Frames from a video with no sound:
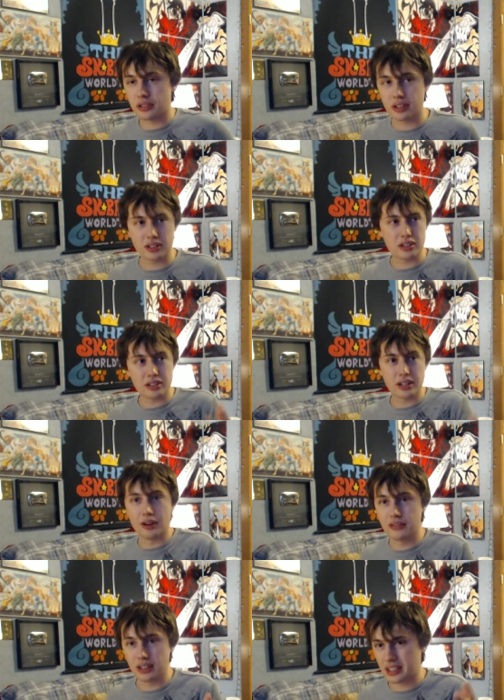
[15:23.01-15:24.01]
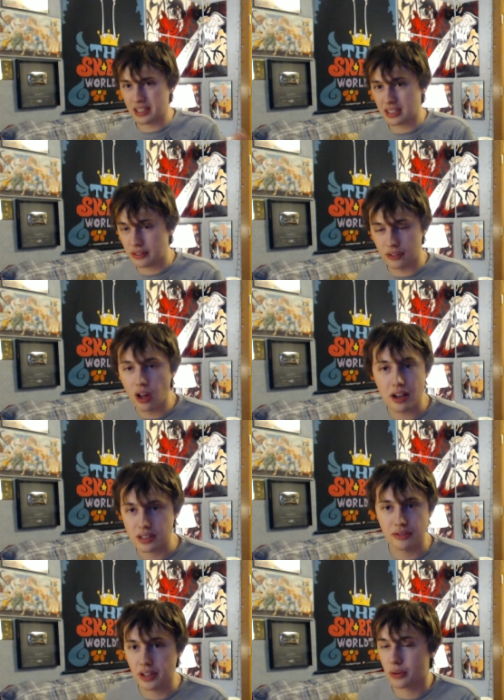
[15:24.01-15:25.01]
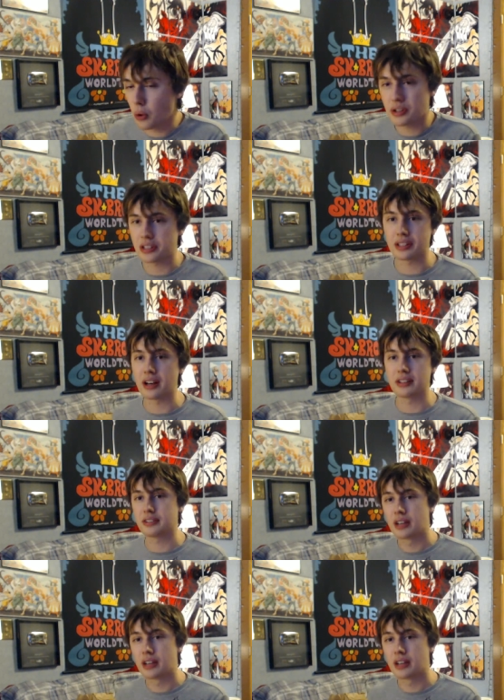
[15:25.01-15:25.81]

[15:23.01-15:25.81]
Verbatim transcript: and does it delve into things like philosophy? Of course it does.